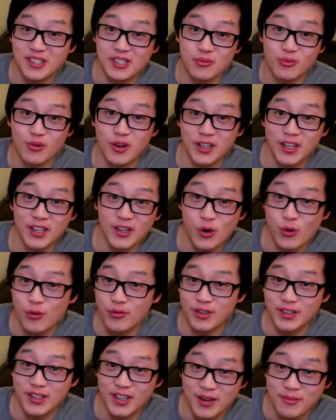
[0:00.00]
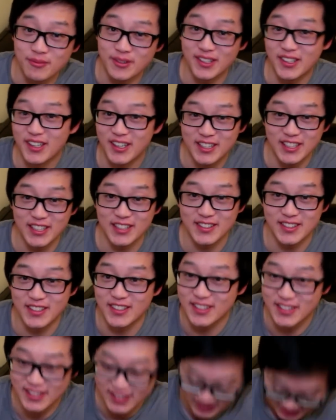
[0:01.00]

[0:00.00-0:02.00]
is working overtime to digest this.